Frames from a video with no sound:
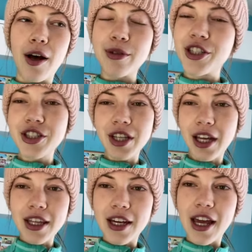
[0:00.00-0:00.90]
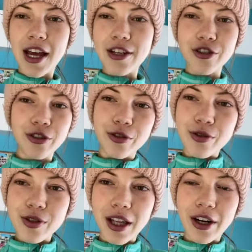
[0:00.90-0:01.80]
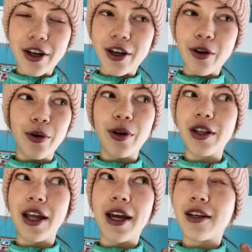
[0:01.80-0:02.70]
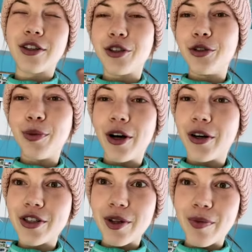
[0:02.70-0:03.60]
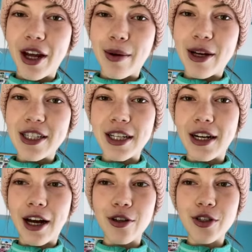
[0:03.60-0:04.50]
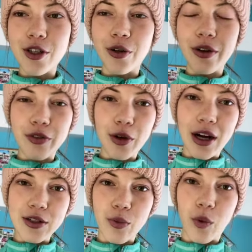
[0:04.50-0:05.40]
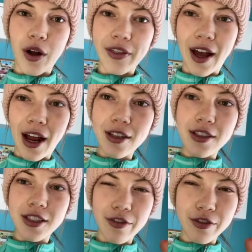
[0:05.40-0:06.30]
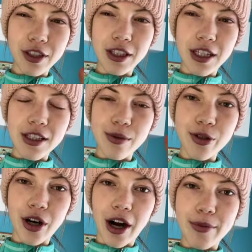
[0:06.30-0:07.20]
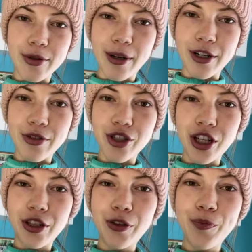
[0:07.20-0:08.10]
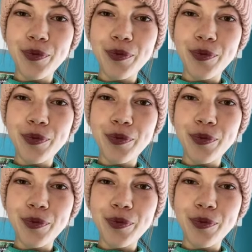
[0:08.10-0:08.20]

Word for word: But just like the occasional newsletter or like coupon or something I might send out. So if you guys want that, definitely subscribe to my news channel.